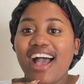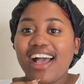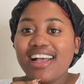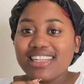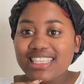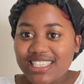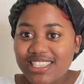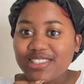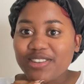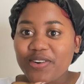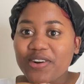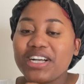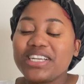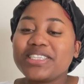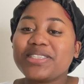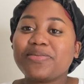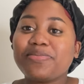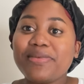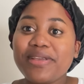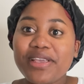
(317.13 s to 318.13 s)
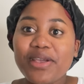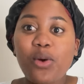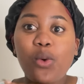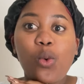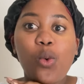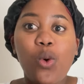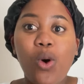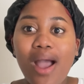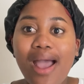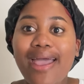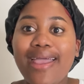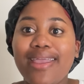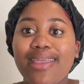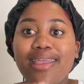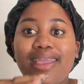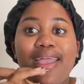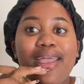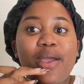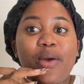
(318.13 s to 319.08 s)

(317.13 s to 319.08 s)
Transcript: Please don't ask me why,